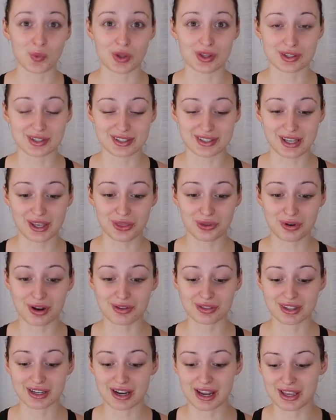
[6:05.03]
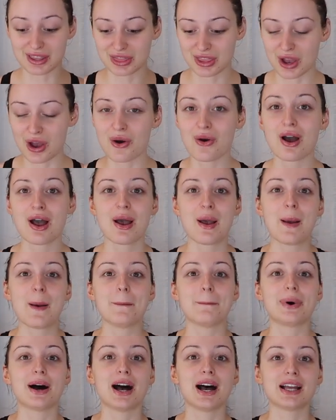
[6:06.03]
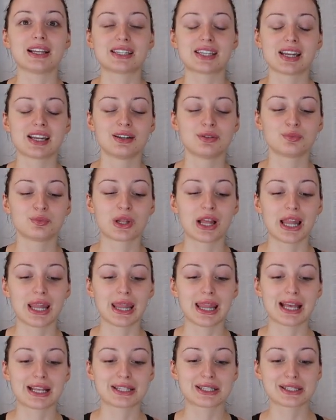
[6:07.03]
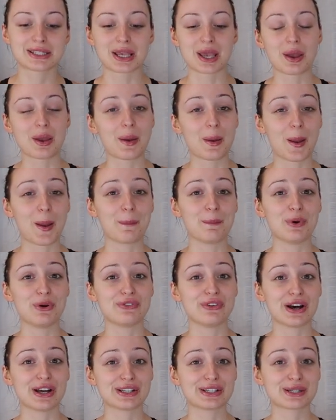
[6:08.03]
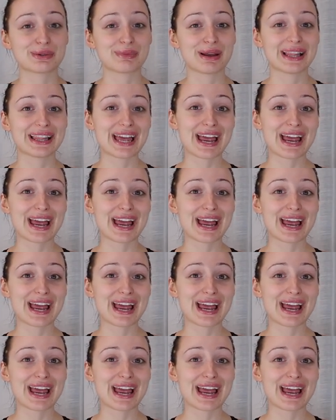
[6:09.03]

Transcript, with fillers: We'll see throughout the night though. But let's move on to my